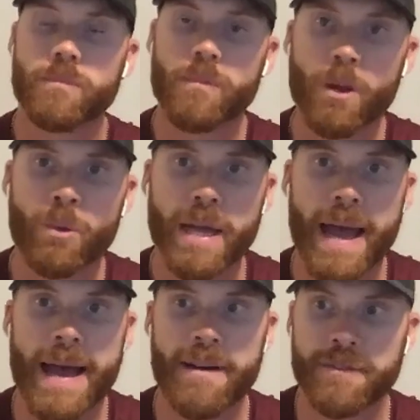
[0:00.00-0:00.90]
We
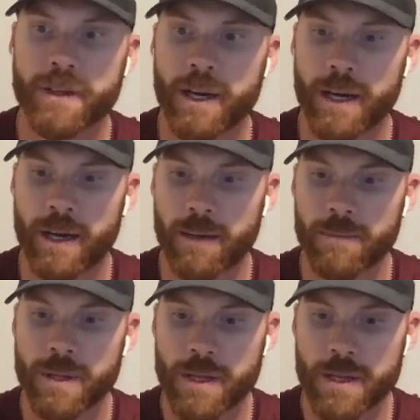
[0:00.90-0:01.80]
have
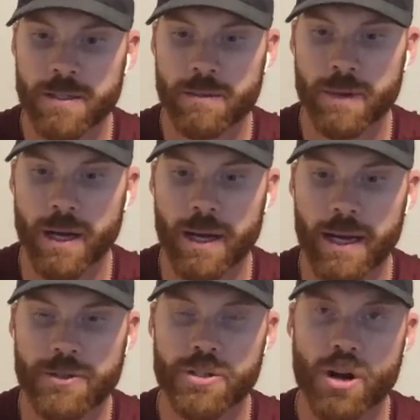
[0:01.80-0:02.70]
some
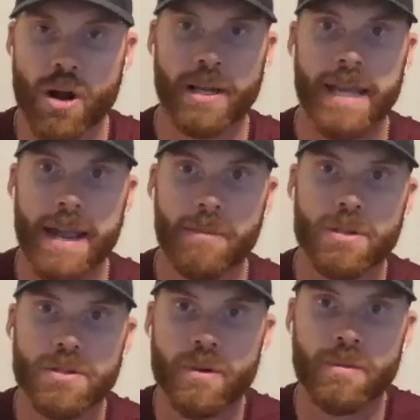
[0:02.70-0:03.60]
Edgertronic
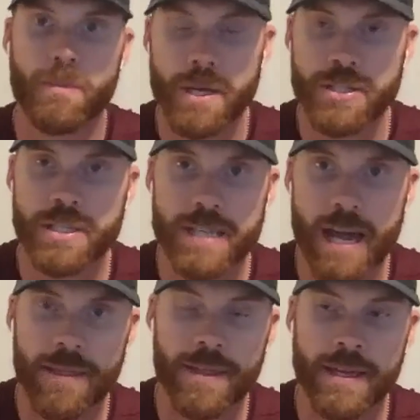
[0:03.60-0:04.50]
cameras from the pitching
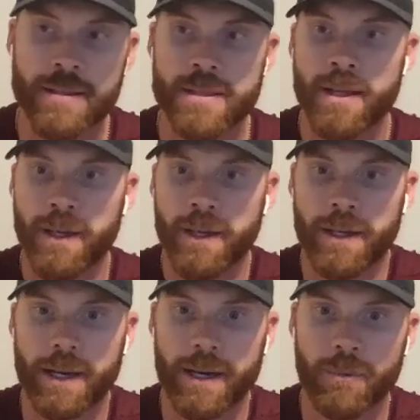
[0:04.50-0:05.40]
side of things.
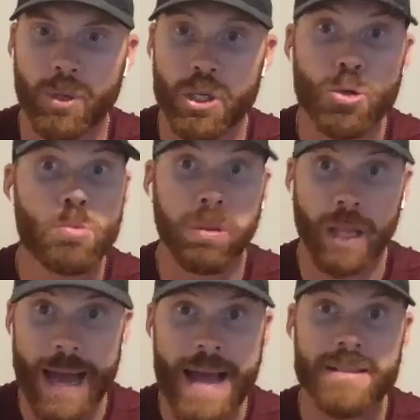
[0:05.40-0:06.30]
We use
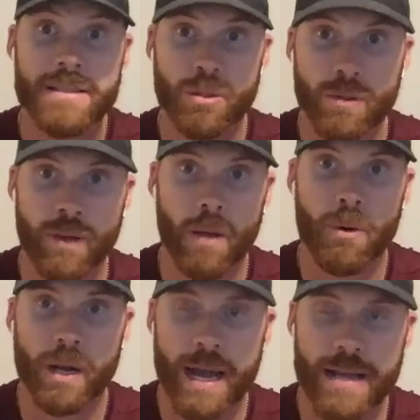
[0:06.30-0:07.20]
Blast to develop
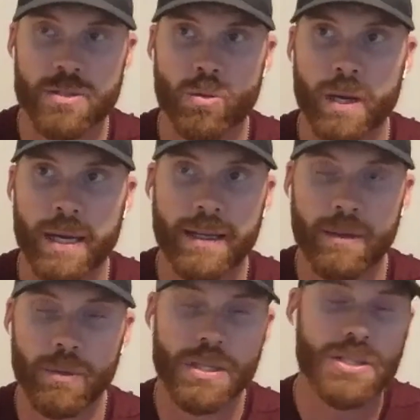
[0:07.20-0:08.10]
our guys' swing, and
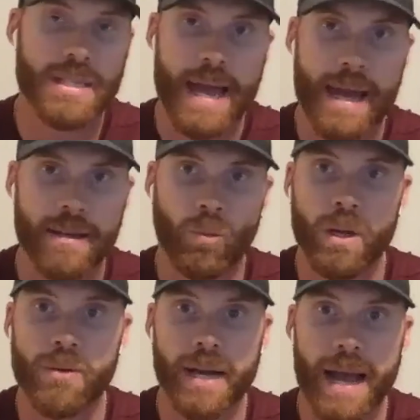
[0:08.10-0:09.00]
then we just added
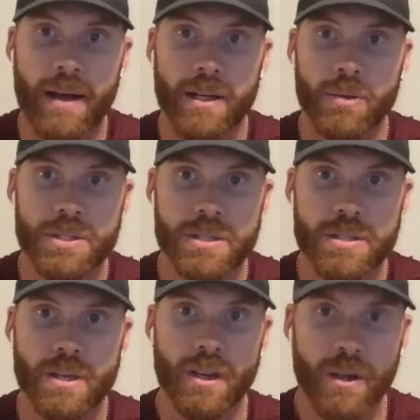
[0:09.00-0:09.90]
Win Reality, which
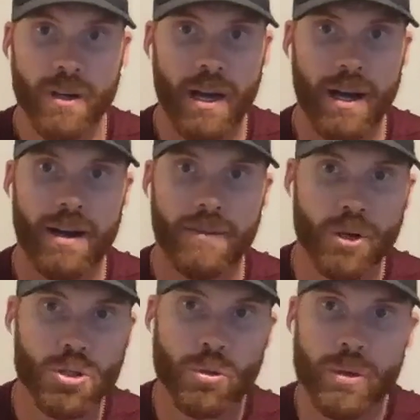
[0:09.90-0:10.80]
is
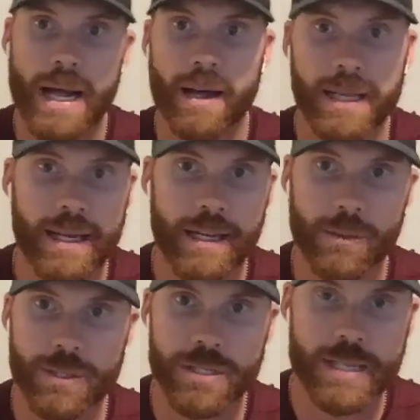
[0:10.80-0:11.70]
virtual reality hitting,
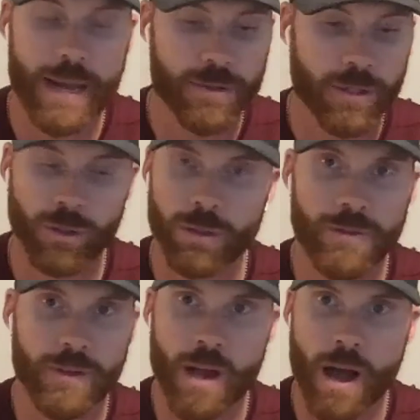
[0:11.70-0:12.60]
which is
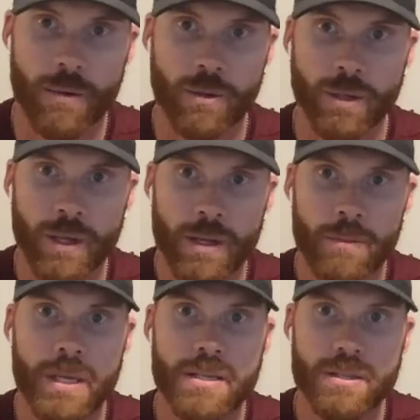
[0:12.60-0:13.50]
absolutely phenomenal
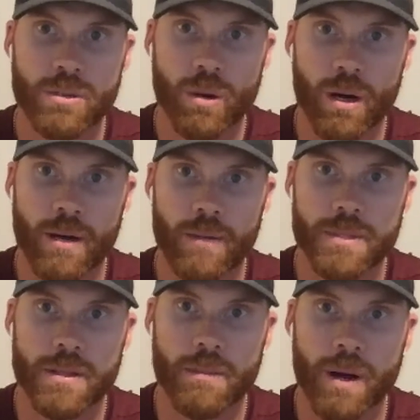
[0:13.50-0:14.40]
piece to
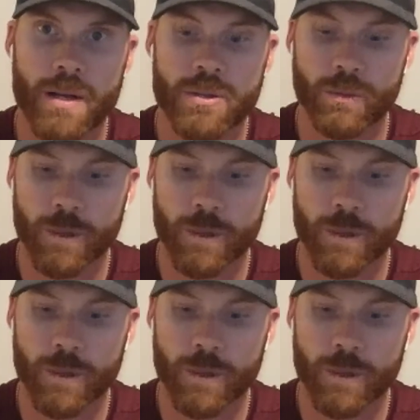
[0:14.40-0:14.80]
the puzzle.